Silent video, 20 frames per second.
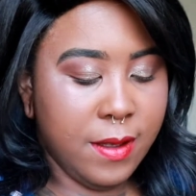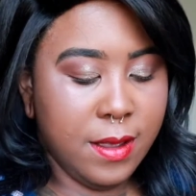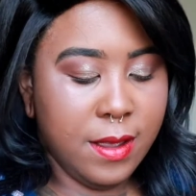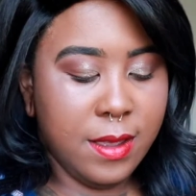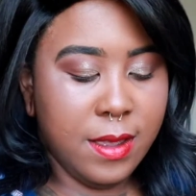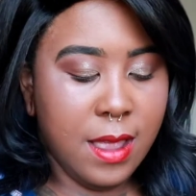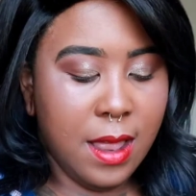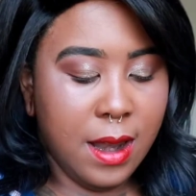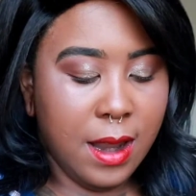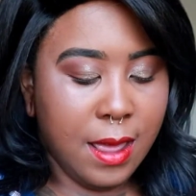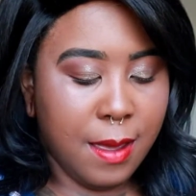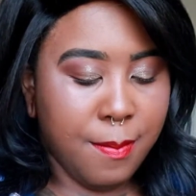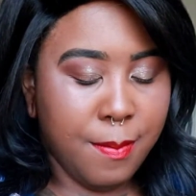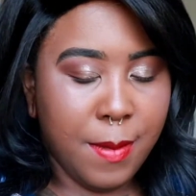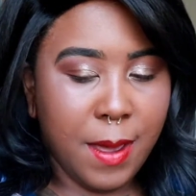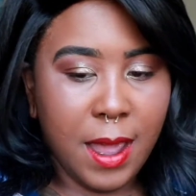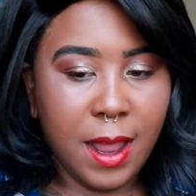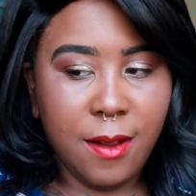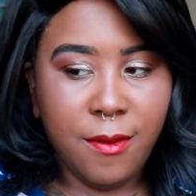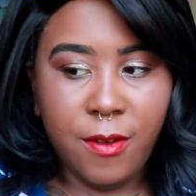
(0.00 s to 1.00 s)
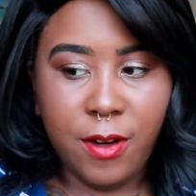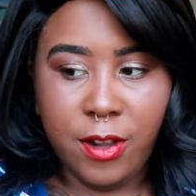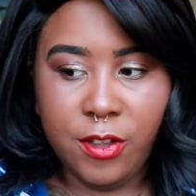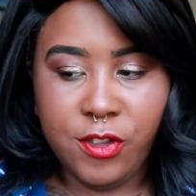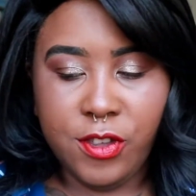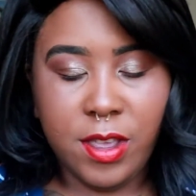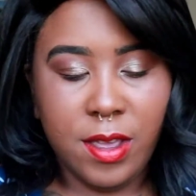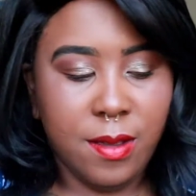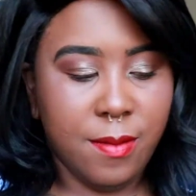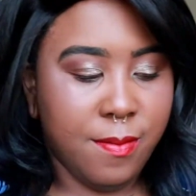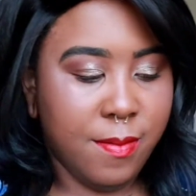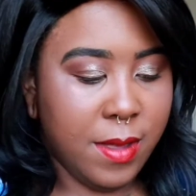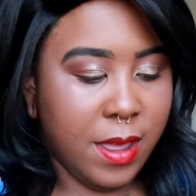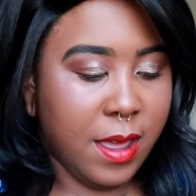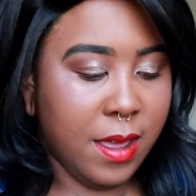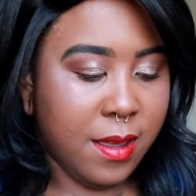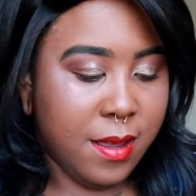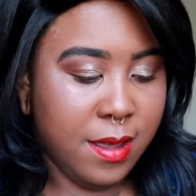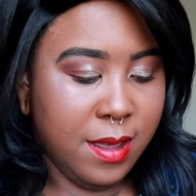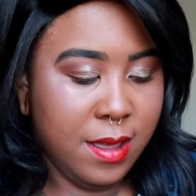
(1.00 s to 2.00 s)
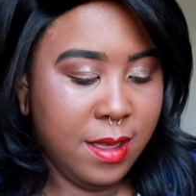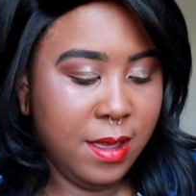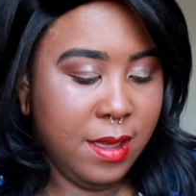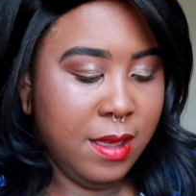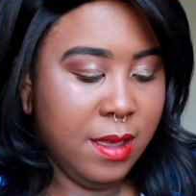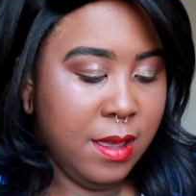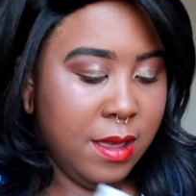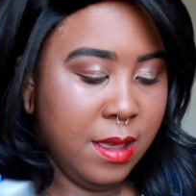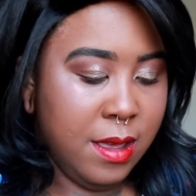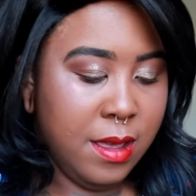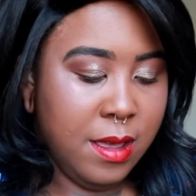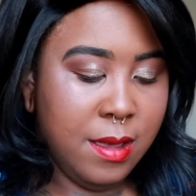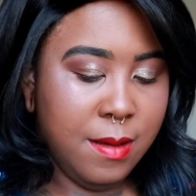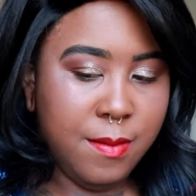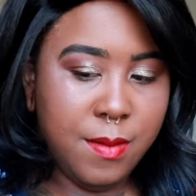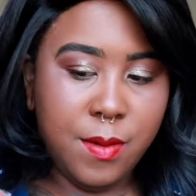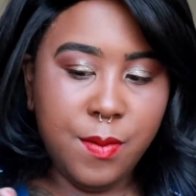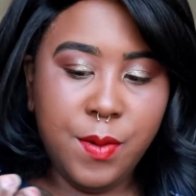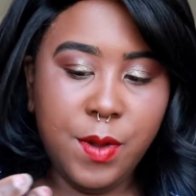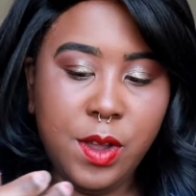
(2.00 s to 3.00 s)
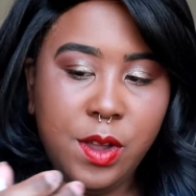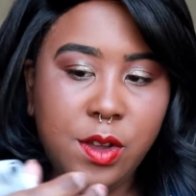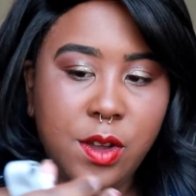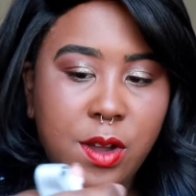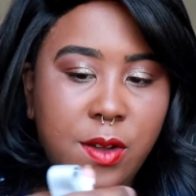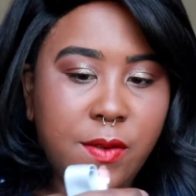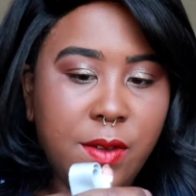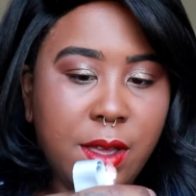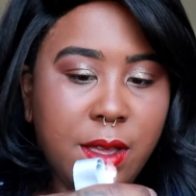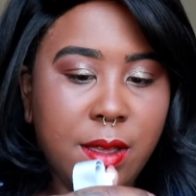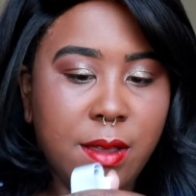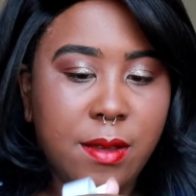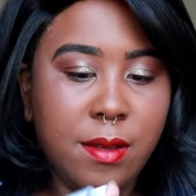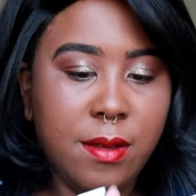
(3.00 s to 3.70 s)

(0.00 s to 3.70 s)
It's not like made for the gym. Like, I'm pretty sure I